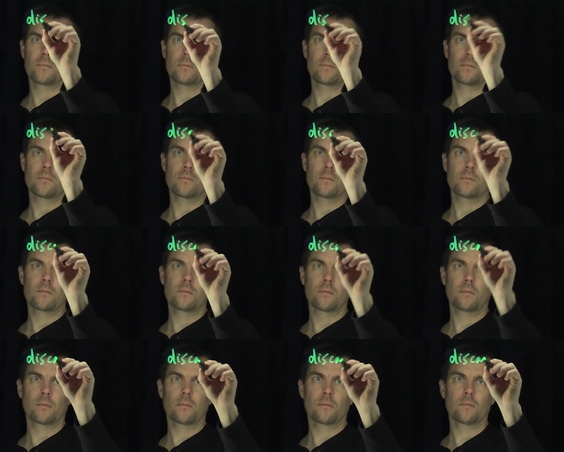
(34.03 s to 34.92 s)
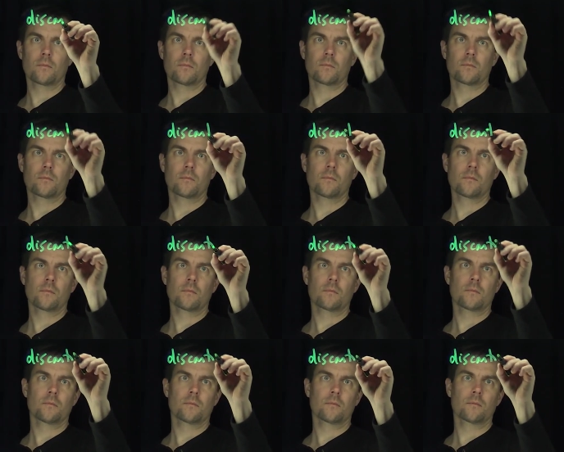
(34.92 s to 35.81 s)

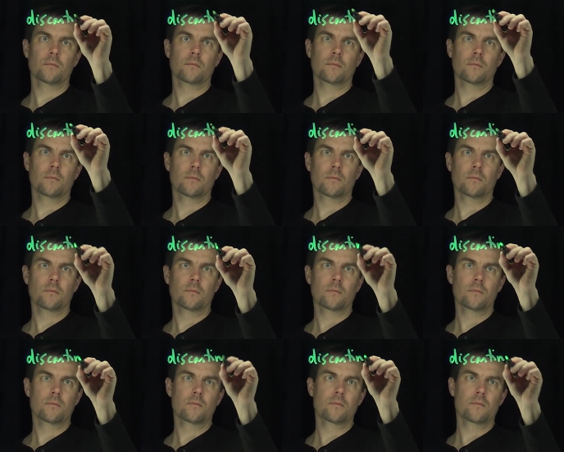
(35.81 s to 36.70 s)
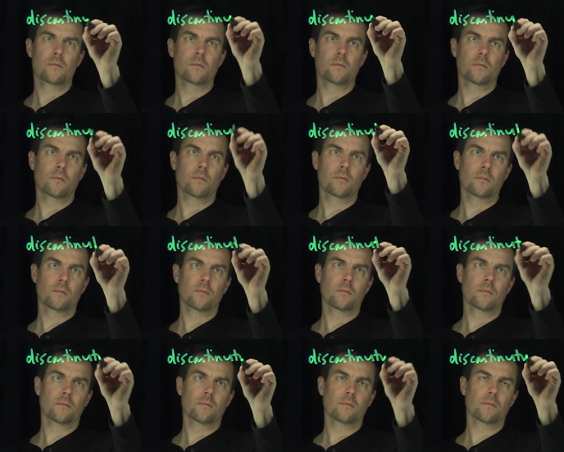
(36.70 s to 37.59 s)

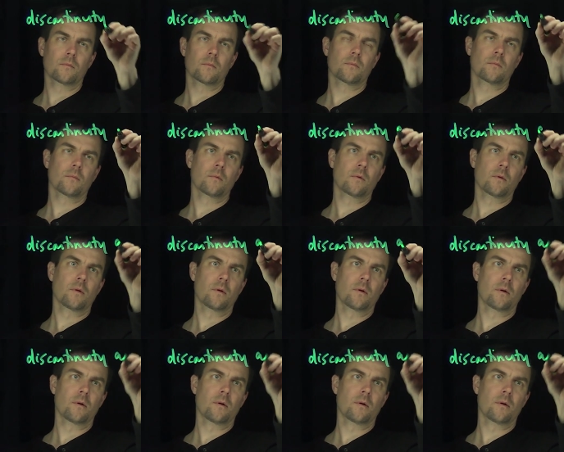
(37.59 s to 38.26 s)
No one is speaking in this clip.